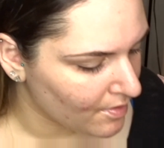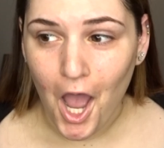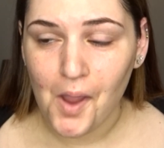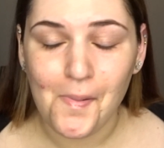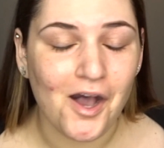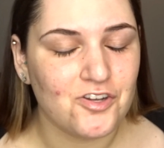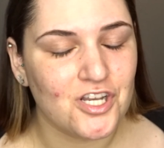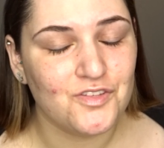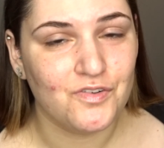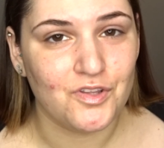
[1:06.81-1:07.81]
I
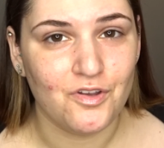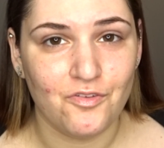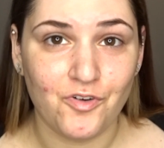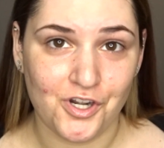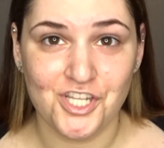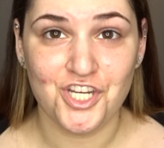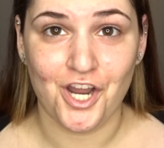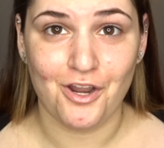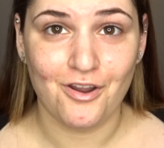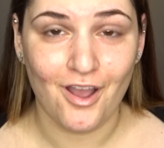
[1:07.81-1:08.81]
apologize for the farty
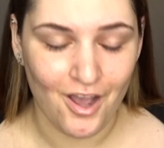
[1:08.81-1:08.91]
chair.